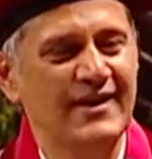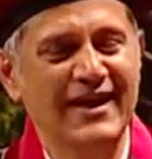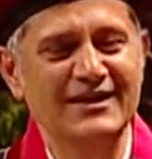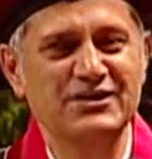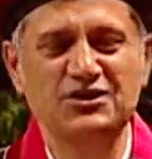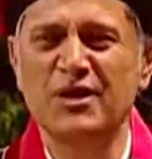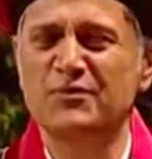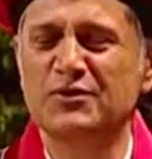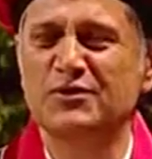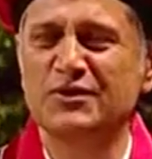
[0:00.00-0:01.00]
And the
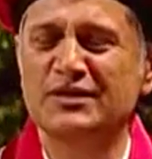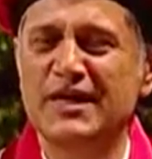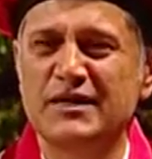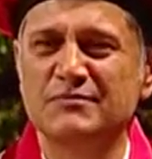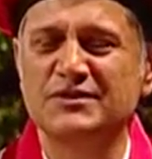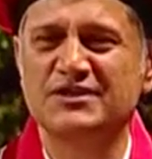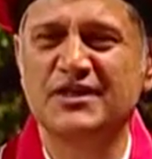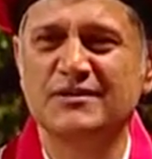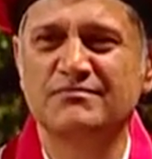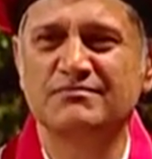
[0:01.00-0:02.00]
shepherd looked at him and
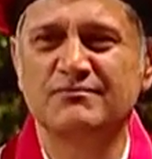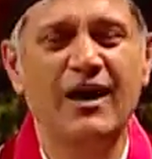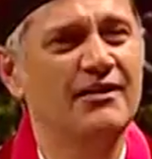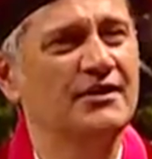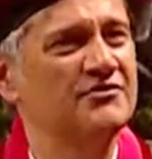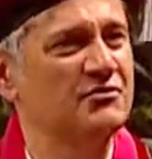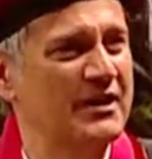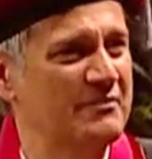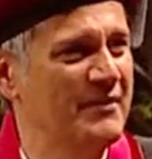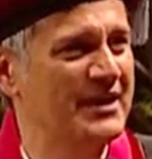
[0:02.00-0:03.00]
said, Wow, that's
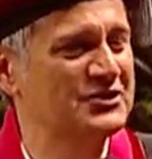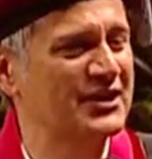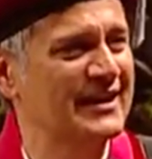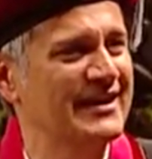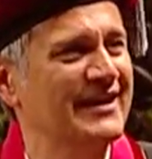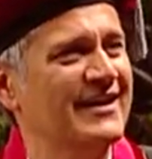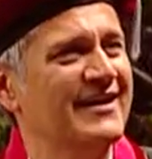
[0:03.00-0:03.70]
quite amazing.